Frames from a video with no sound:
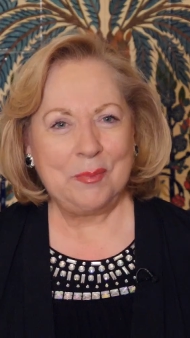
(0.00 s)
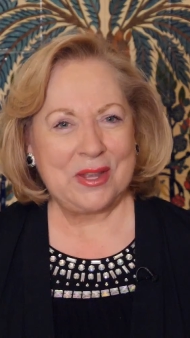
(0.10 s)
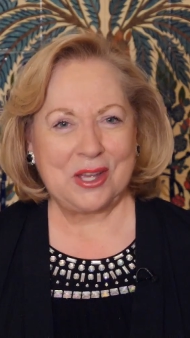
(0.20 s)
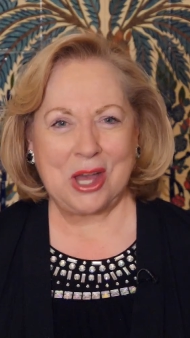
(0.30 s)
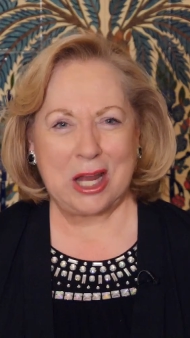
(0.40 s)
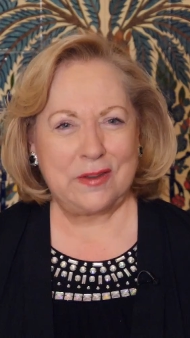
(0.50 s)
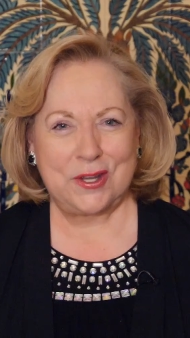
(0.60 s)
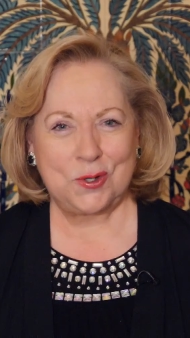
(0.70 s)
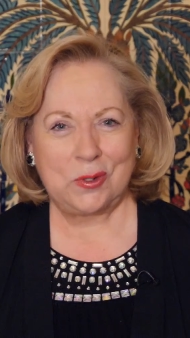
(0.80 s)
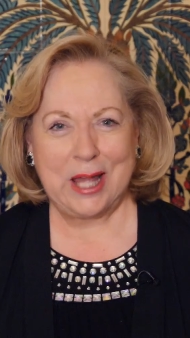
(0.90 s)
But the God of
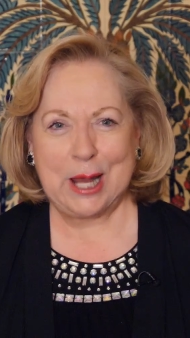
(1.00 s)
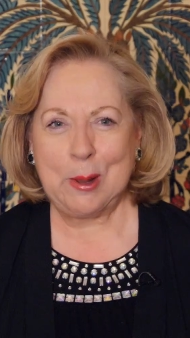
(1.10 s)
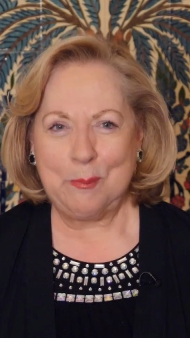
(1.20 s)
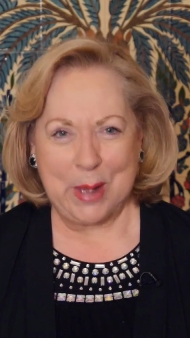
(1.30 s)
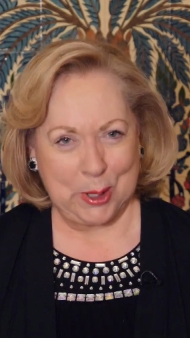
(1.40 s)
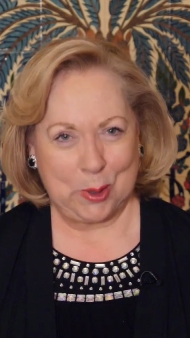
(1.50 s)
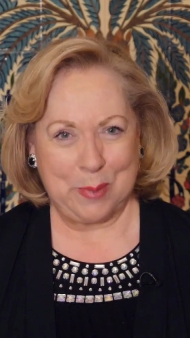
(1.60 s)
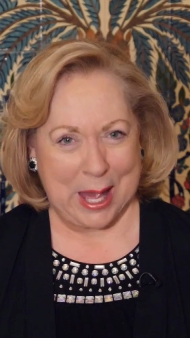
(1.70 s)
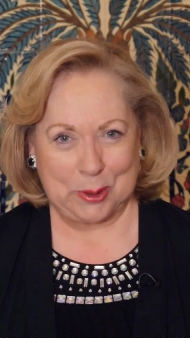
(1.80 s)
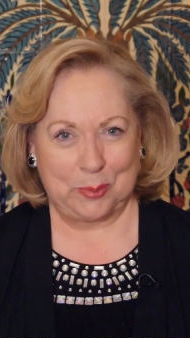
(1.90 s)
Israel had a better
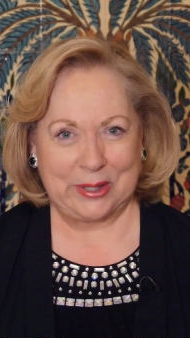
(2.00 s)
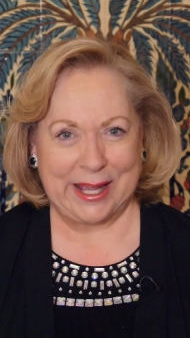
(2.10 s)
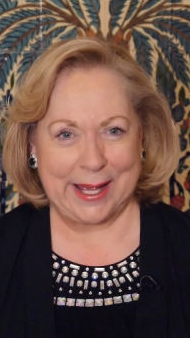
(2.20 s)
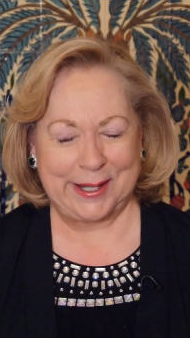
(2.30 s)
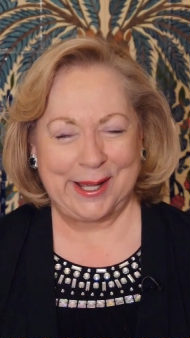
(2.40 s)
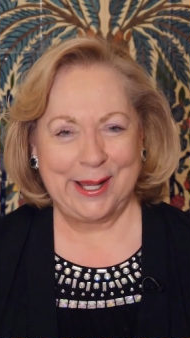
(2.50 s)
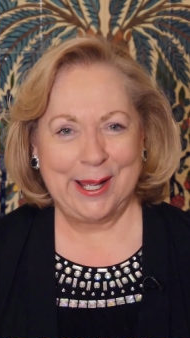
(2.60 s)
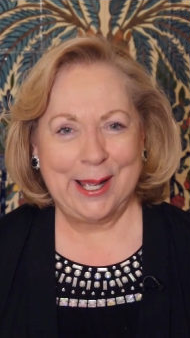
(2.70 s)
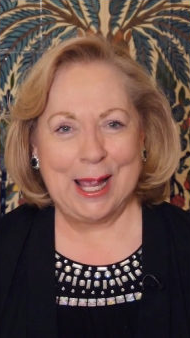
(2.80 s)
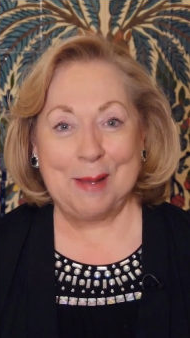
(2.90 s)
battle plan,
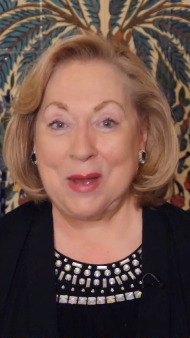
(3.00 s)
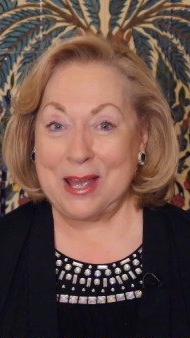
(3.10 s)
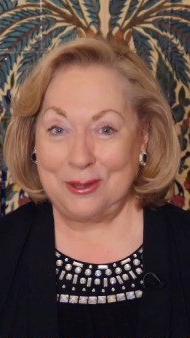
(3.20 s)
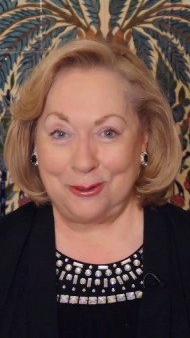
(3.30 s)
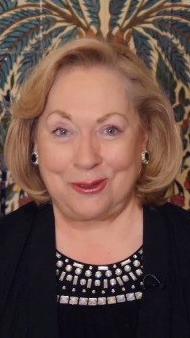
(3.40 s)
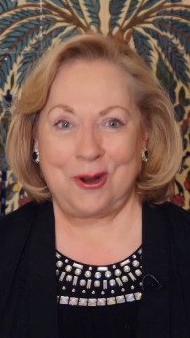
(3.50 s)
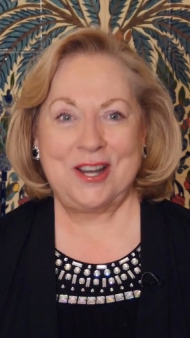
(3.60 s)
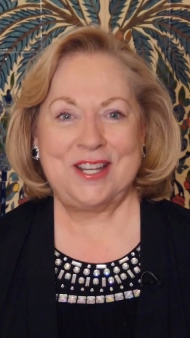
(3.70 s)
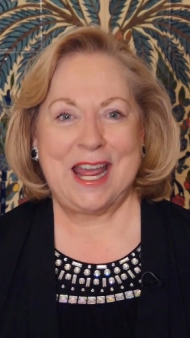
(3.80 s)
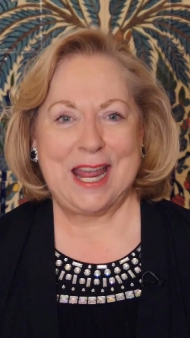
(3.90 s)
and by the
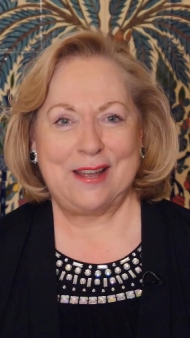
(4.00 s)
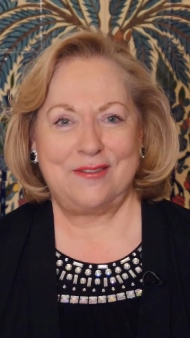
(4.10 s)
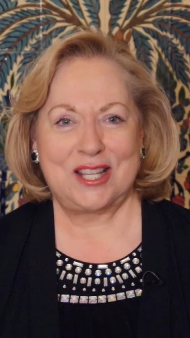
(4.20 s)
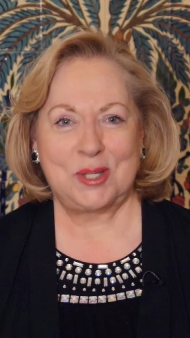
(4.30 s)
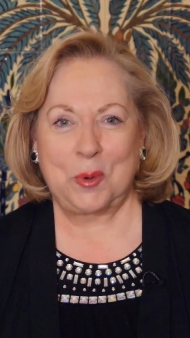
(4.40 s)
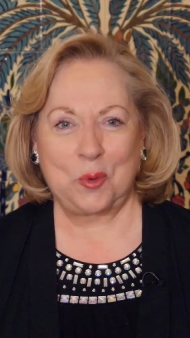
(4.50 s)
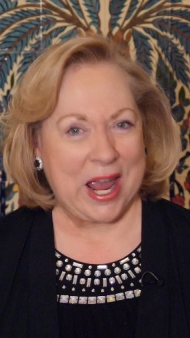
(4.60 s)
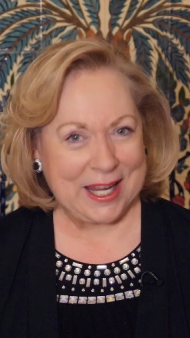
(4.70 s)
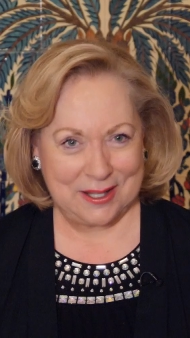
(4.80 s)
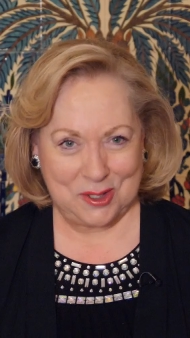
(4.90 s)
third day of this
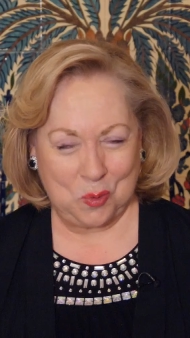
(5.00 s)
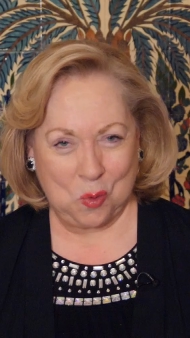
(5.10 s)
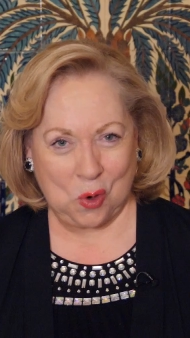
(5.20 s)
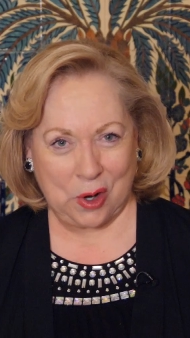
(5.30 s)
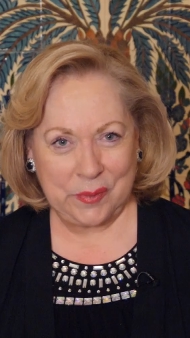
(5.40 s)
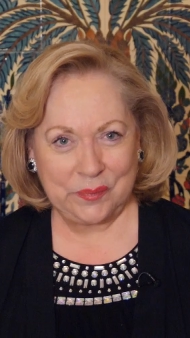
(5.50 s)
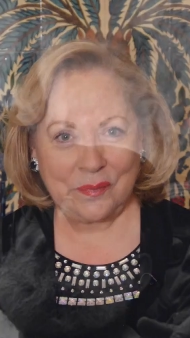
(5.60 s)
miraculous war,